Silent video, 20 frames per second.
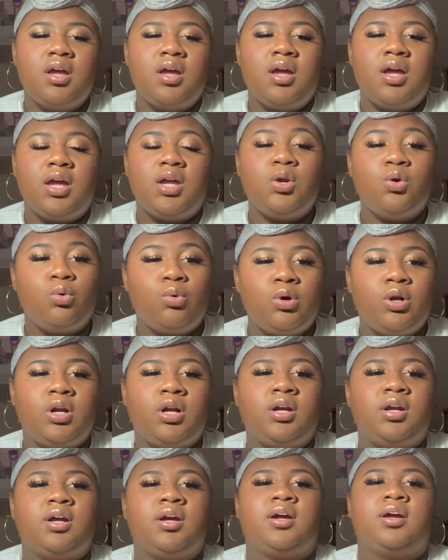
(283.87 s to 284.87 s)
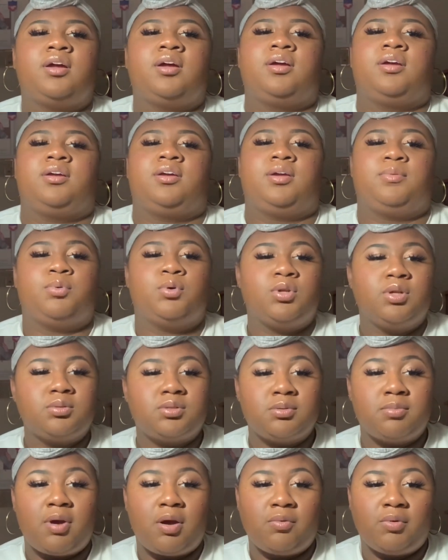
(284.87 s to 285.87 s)
ordered, he pulled up to
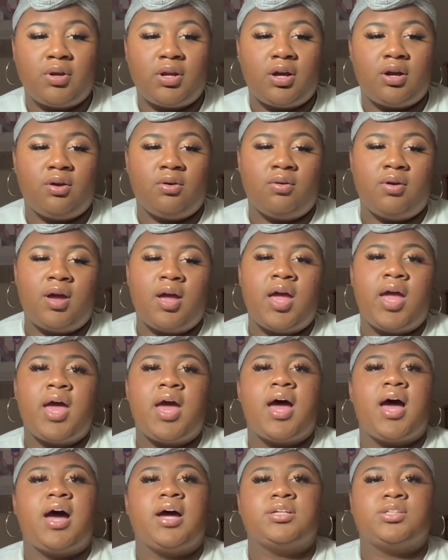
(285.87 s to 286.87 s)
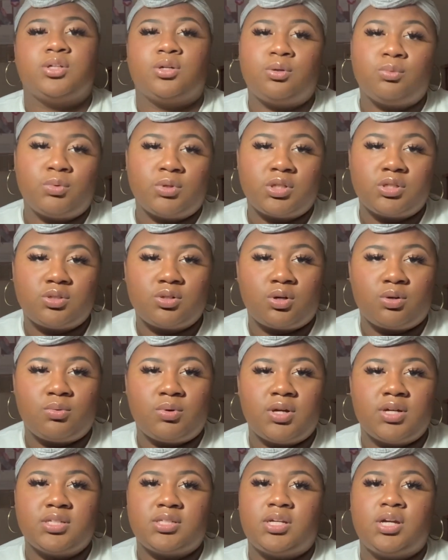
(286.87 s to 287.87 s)
my window. I told him what the total
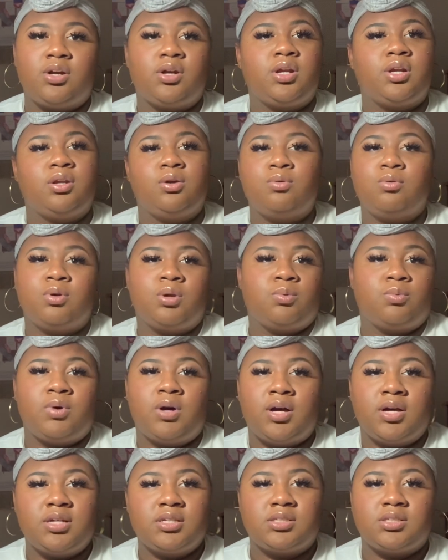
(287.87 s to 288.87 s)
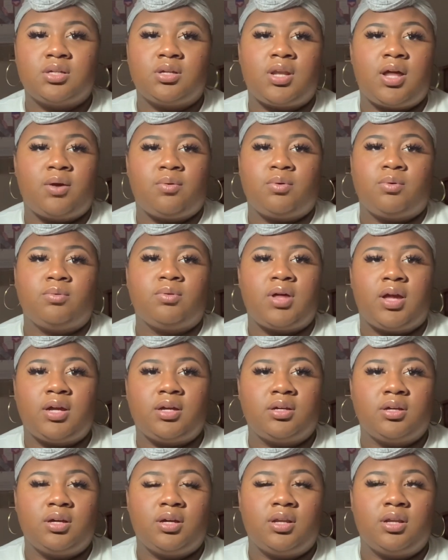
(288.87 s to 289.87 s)
was. He already knew what it was, so like we were like
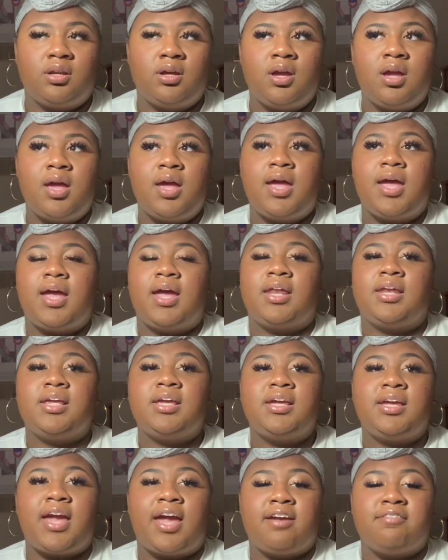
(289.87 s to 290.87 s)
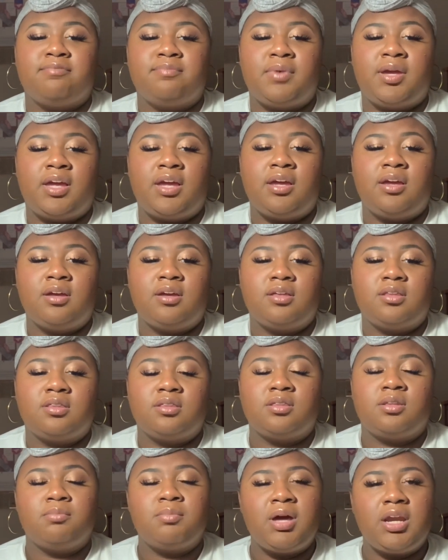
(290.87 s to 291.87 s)
good, and he gave me
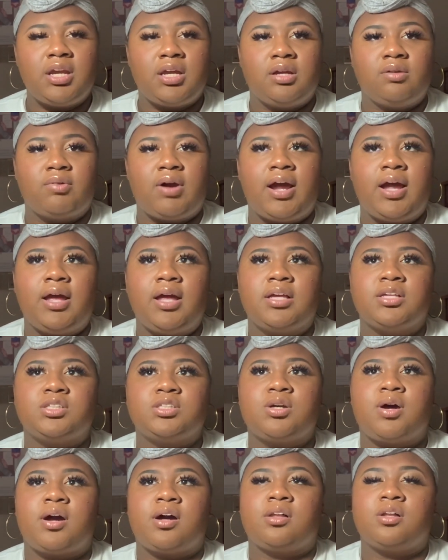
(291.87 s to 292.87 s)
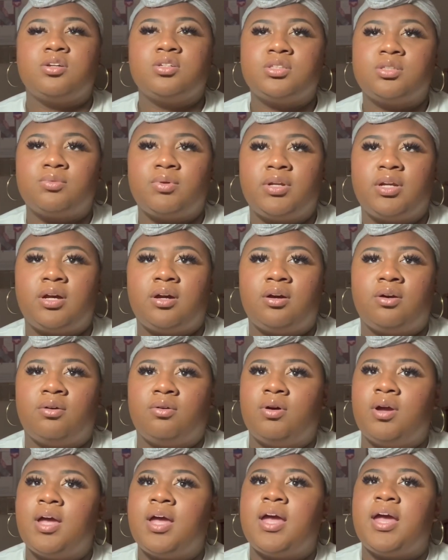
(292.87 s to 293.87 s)
the money, right? And so I closed the window,
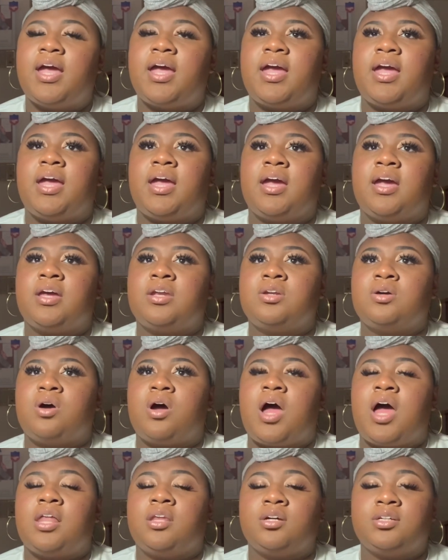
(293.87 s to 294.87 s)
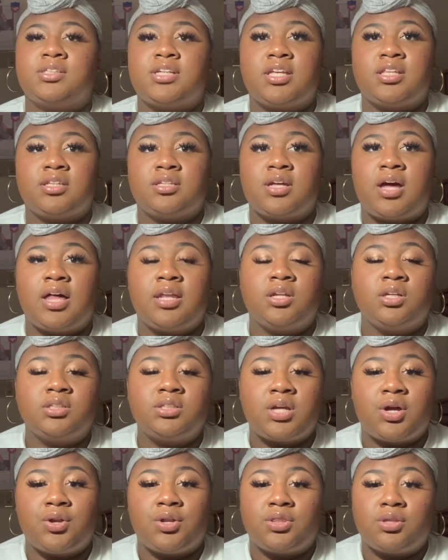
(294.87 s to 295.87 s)
and I looked
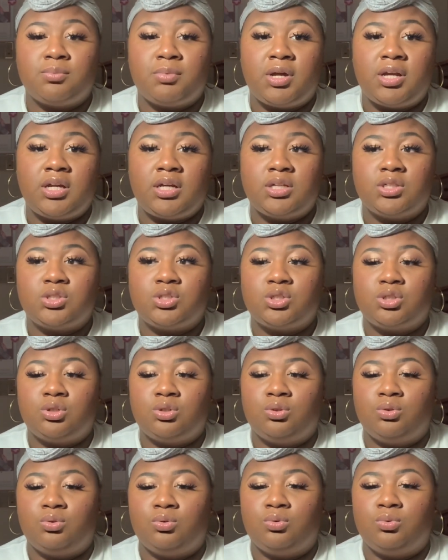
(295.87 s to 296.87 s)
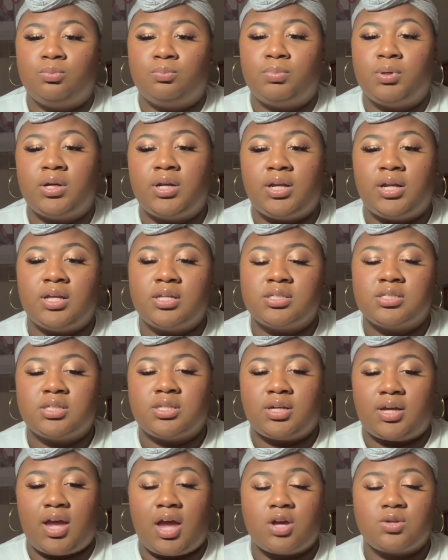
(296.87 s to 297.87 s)
down at the money to put it into
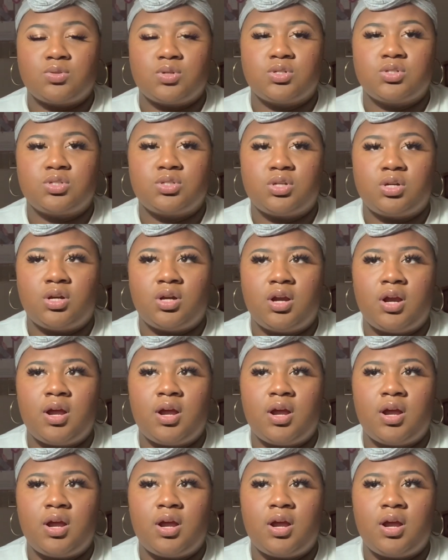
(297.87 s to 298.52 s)
the cash register,